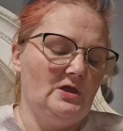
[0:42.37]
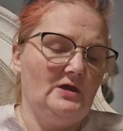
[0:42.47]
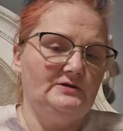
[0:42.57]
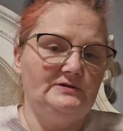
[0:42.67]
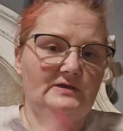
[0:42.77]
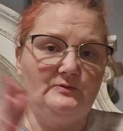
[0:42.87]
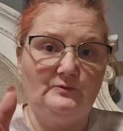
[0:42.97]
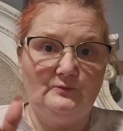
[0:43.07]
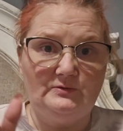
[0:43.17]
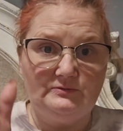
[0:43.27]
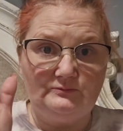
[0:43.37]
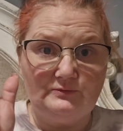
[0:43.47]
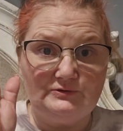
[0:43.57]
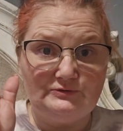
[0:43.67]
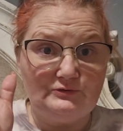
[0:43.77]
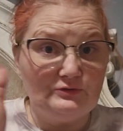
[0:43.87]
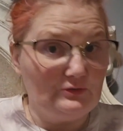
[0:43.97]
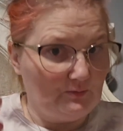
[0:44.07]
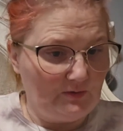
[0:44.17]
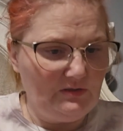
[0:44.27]
I just haven't reached
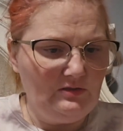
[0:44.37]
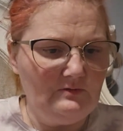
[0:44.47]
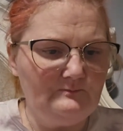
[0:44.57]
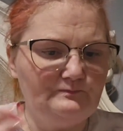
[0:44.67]
the width,